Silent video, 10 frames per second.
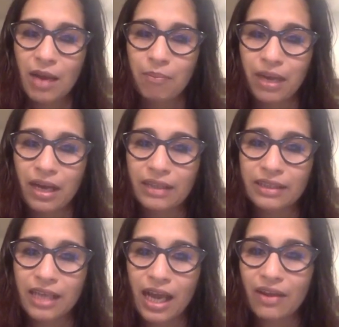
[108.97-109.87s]
but
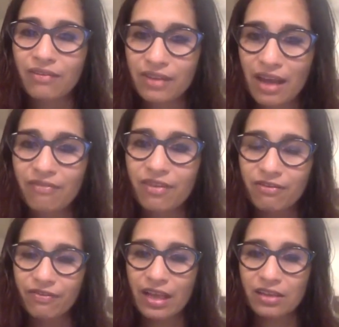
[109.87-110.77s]
I have never
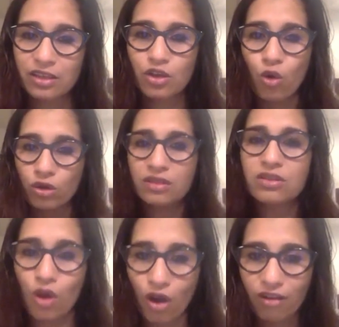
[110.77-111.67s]
felt cordoned
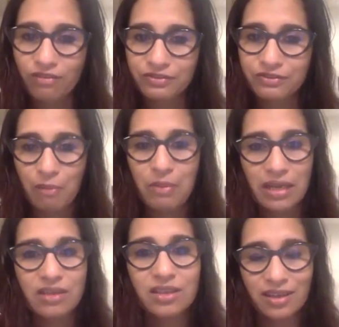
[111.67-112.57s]
off from
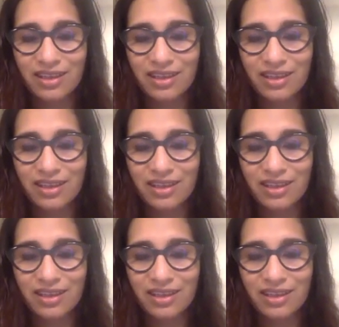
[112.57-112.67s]
India.